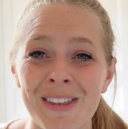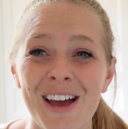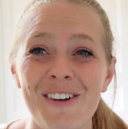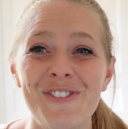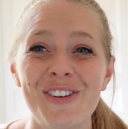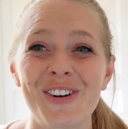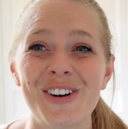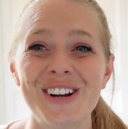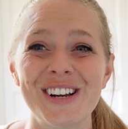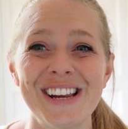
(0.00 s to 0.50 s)

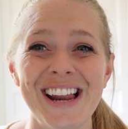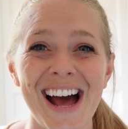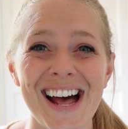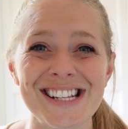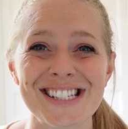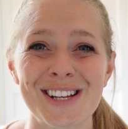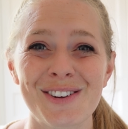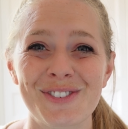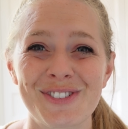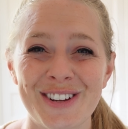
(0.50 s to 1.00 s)
If you are
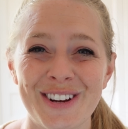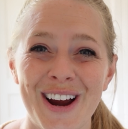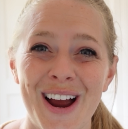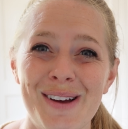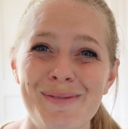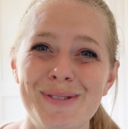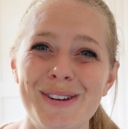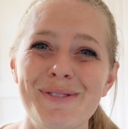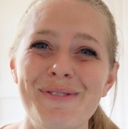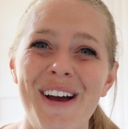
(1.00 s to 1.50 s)
not
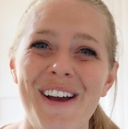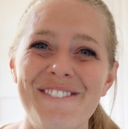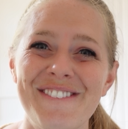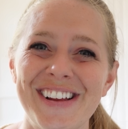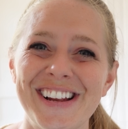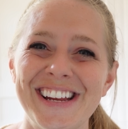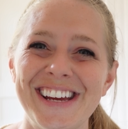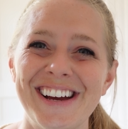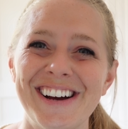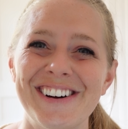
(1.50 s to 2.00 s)
subscribed to my
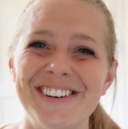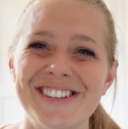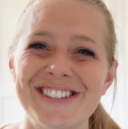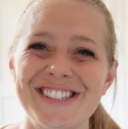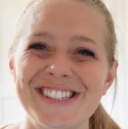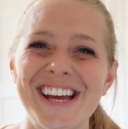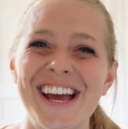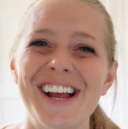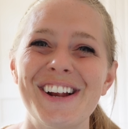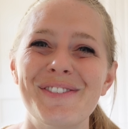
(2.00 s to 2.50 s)

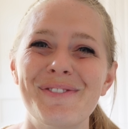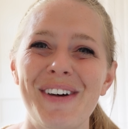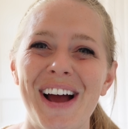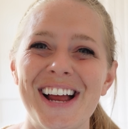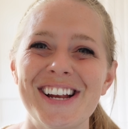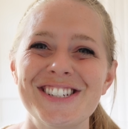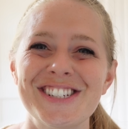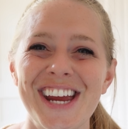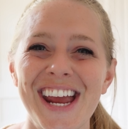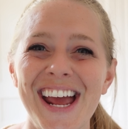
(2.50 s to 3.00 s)
videos in
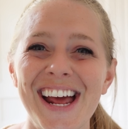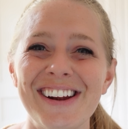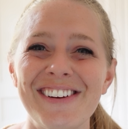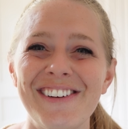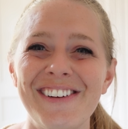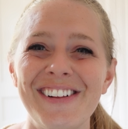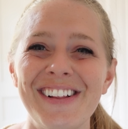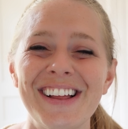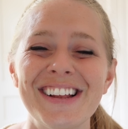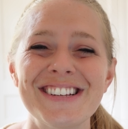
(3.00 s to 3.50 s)
my
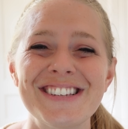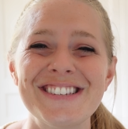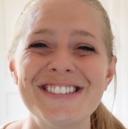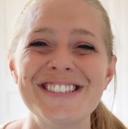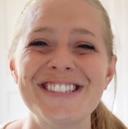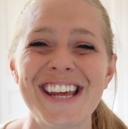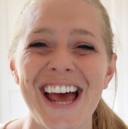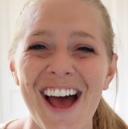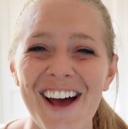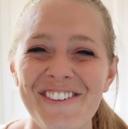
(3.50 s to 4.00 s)
channel,
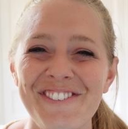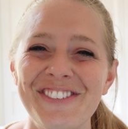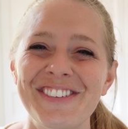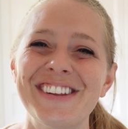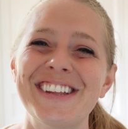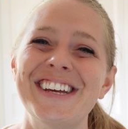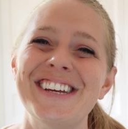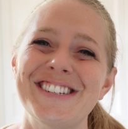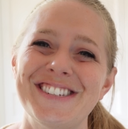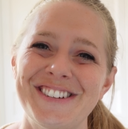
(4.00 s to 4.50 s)

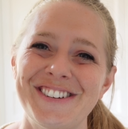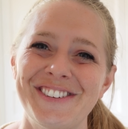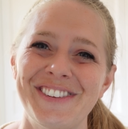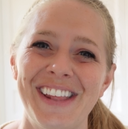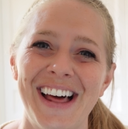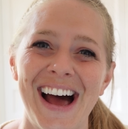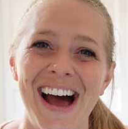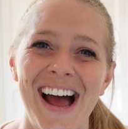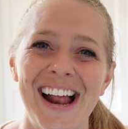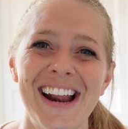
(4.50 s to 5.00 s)
definitely do
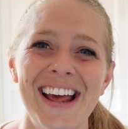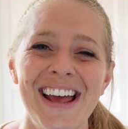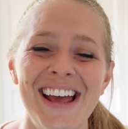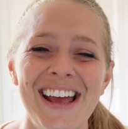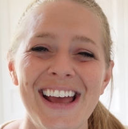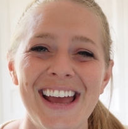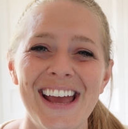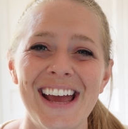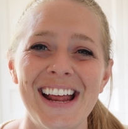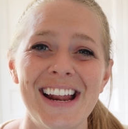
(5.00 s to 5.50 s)
that.
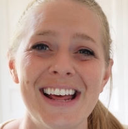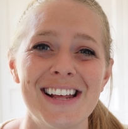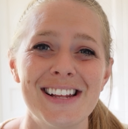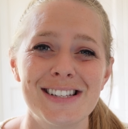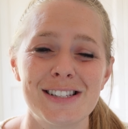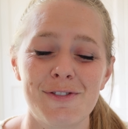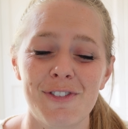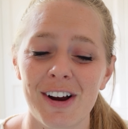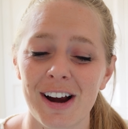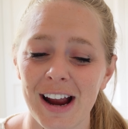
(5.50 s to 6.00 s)
It
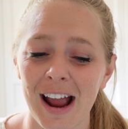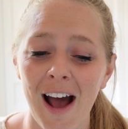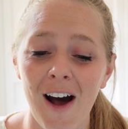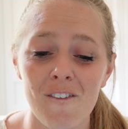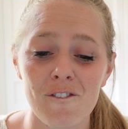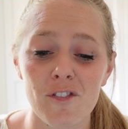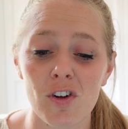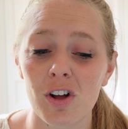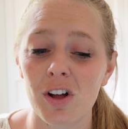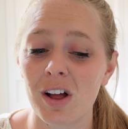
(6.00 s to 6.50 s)
is very
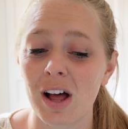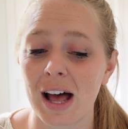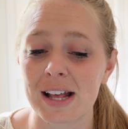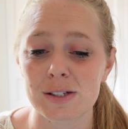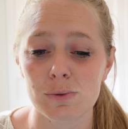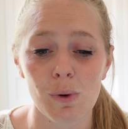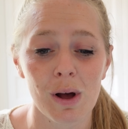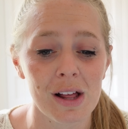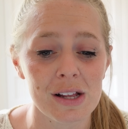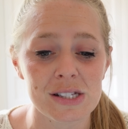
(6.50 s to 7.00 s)
helpful,
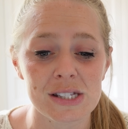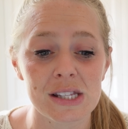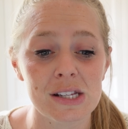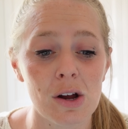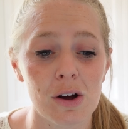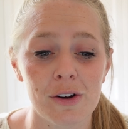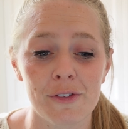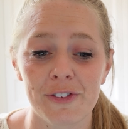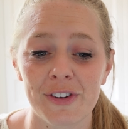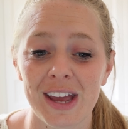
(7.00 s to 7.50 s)
as well as the
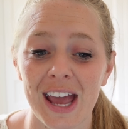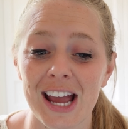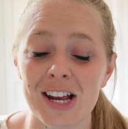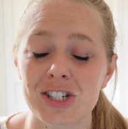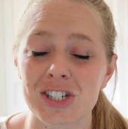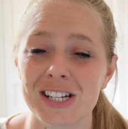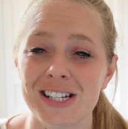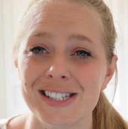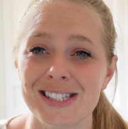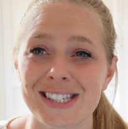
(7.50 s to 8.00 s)

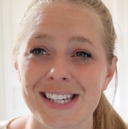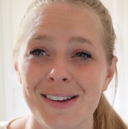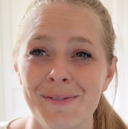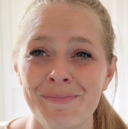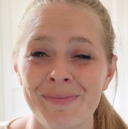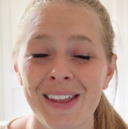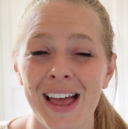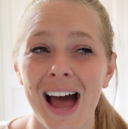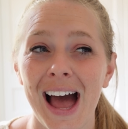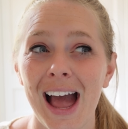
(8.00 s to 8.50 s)
notifications.
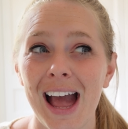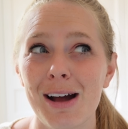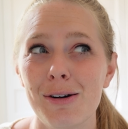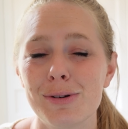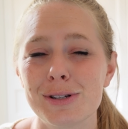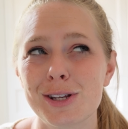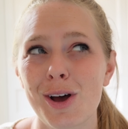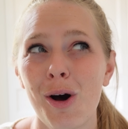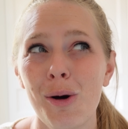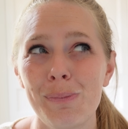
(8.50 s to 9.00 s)
I
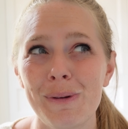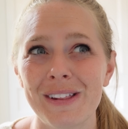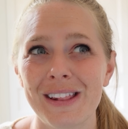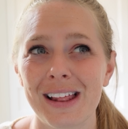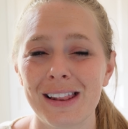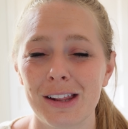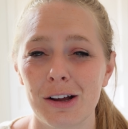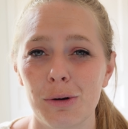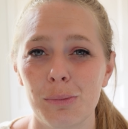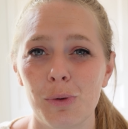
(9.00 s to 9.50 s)
was hoping
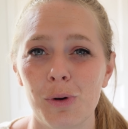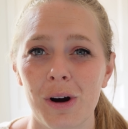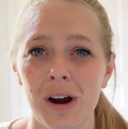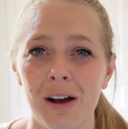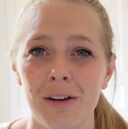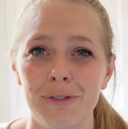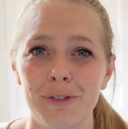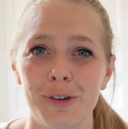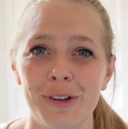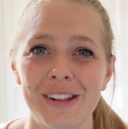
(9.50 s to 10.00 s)
that they were more
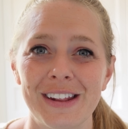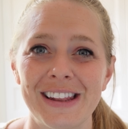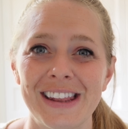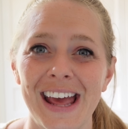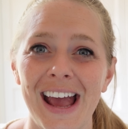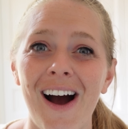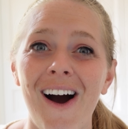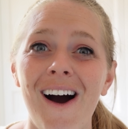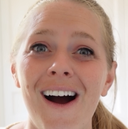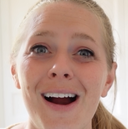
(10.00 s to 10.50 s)
helpful than
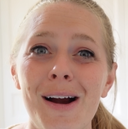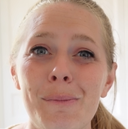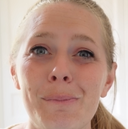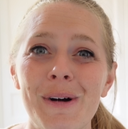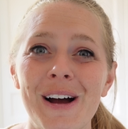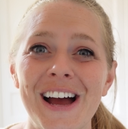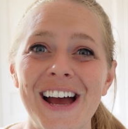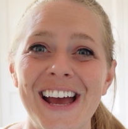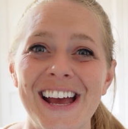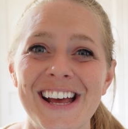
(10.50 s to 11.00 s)
they are,
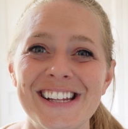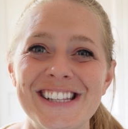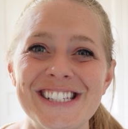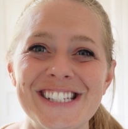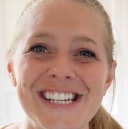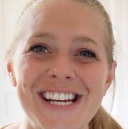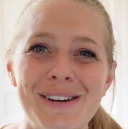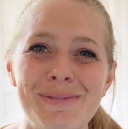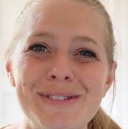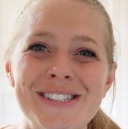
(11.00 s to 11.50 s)
but it
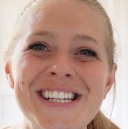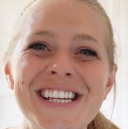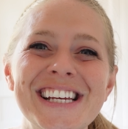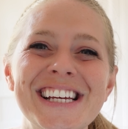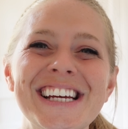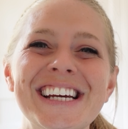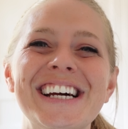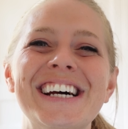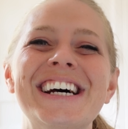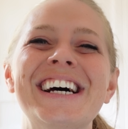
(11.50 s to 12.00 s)
seems
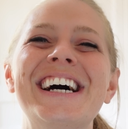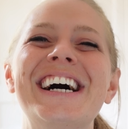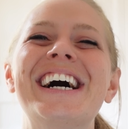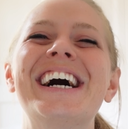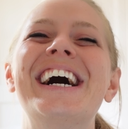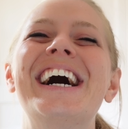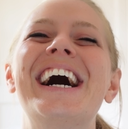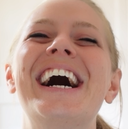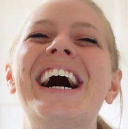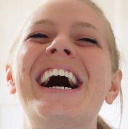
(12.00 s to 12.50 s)

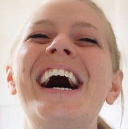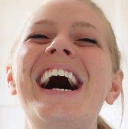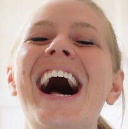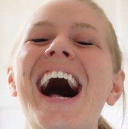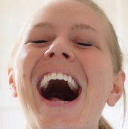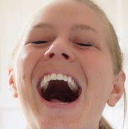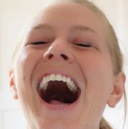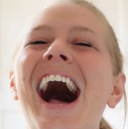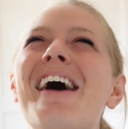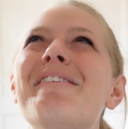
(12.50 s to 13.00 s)

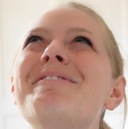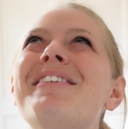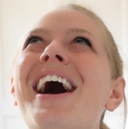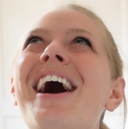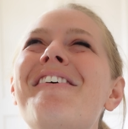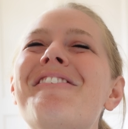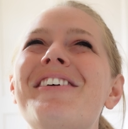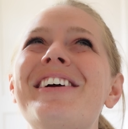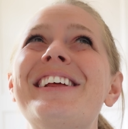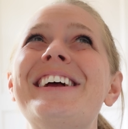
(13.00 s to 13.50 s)
I'm
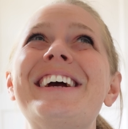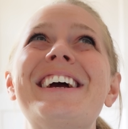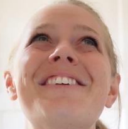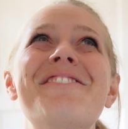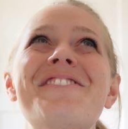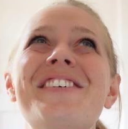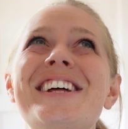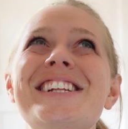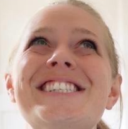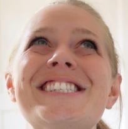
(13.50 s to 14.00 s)
not really
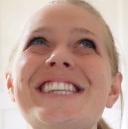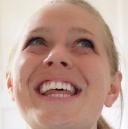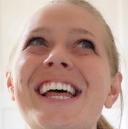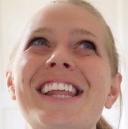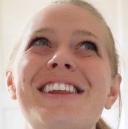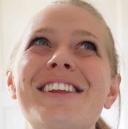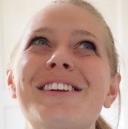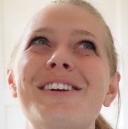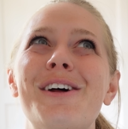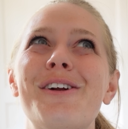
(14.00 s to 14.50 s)
convinced that
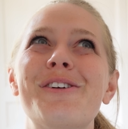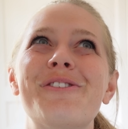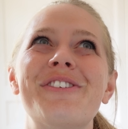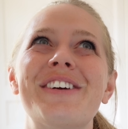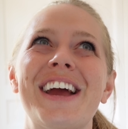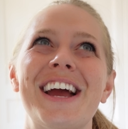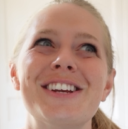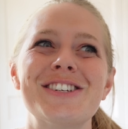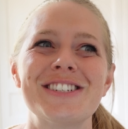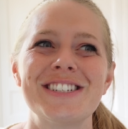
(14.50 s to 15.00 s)
the
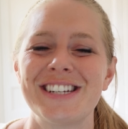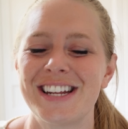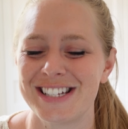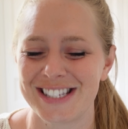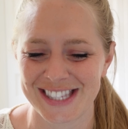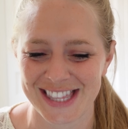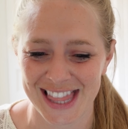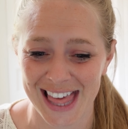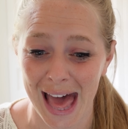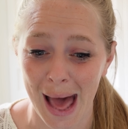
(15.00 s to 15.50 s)
notification
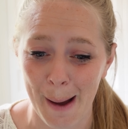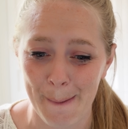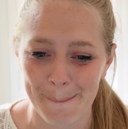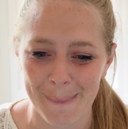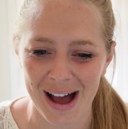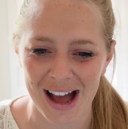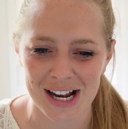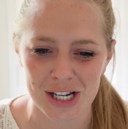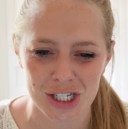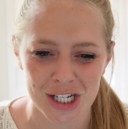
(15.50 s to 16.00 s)
does that
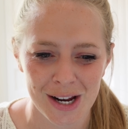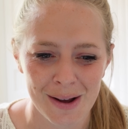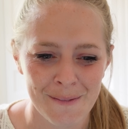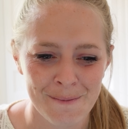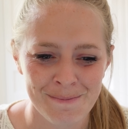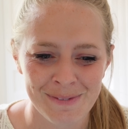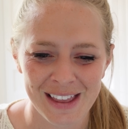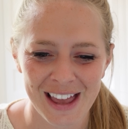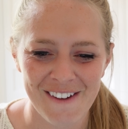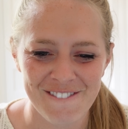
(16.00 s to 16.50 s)
much
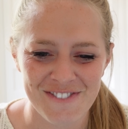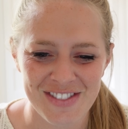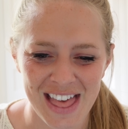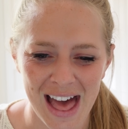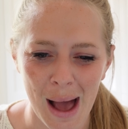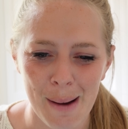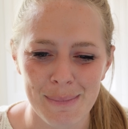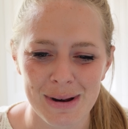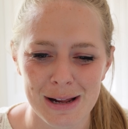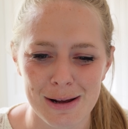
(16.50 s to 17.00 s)
if
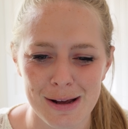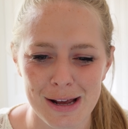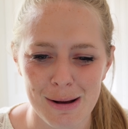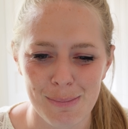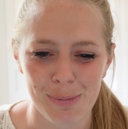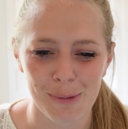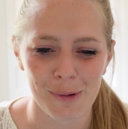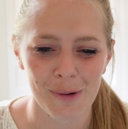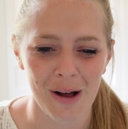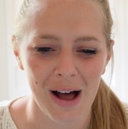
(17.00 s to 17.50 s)
that many
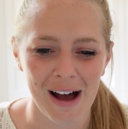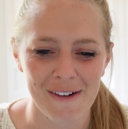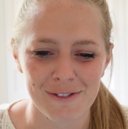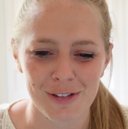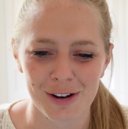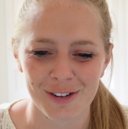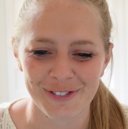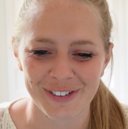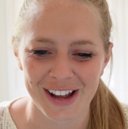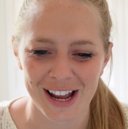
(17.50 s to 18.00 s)
people have
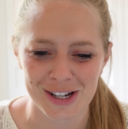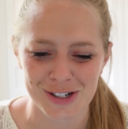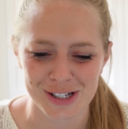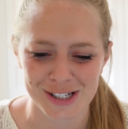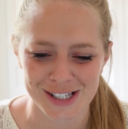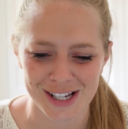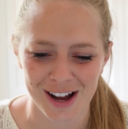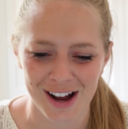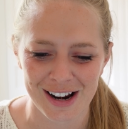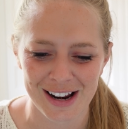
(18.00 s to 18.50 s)

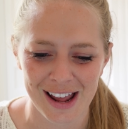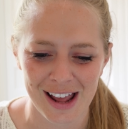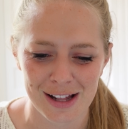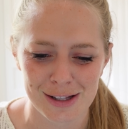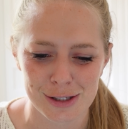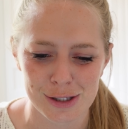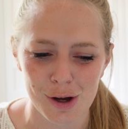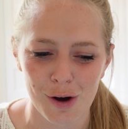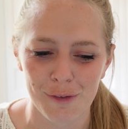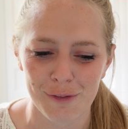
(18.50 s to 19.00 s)
notifications on
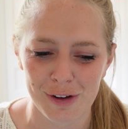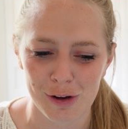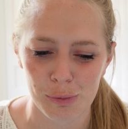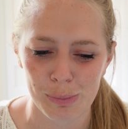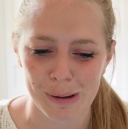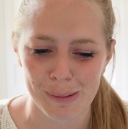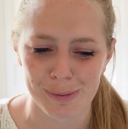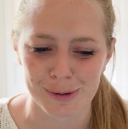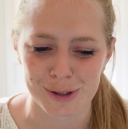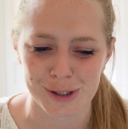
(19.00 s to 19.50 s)
and so few
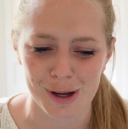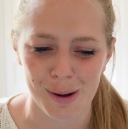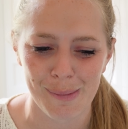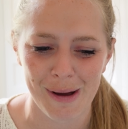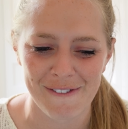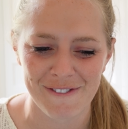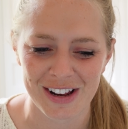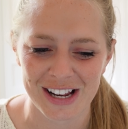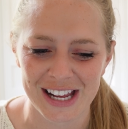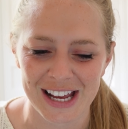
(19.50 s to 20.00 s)
people saw
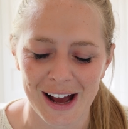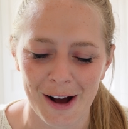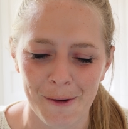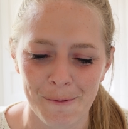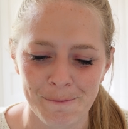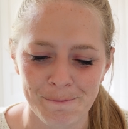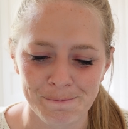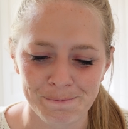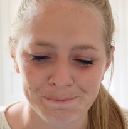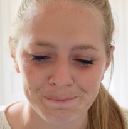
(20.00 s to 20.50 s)
my
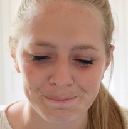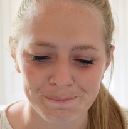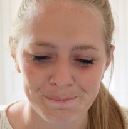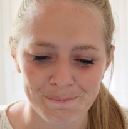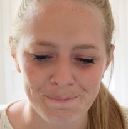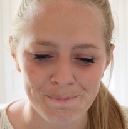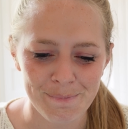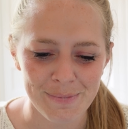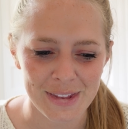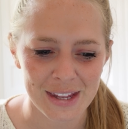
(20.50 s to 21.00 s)
video.
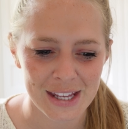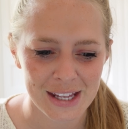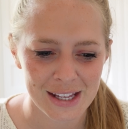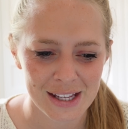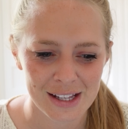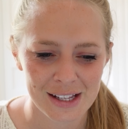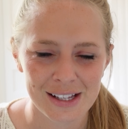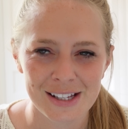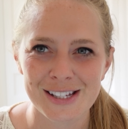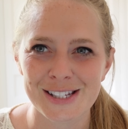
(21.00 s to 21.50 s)

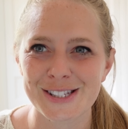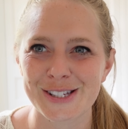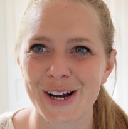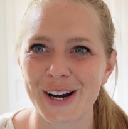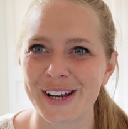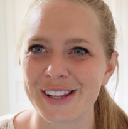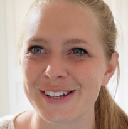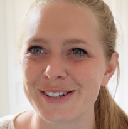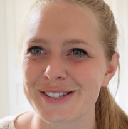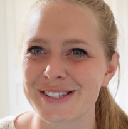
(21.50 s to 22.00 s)

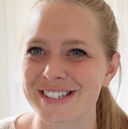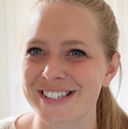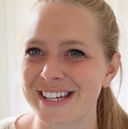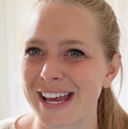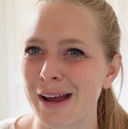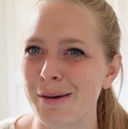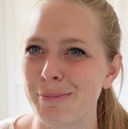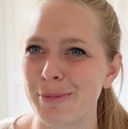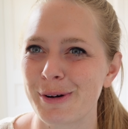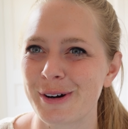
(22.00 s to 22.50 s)
Sorry, there's
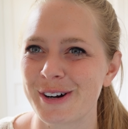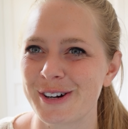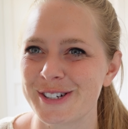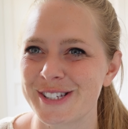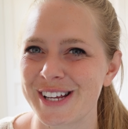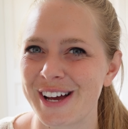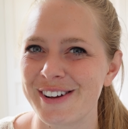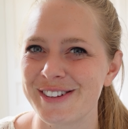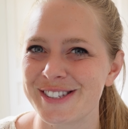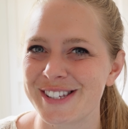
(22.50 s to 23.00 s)

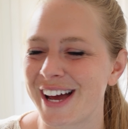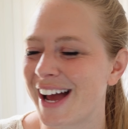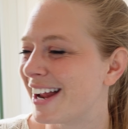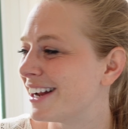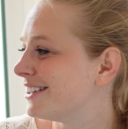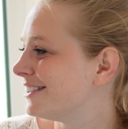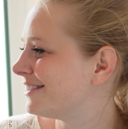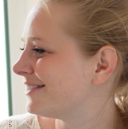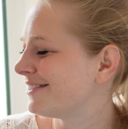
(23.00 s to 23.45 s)
skateboarders outside.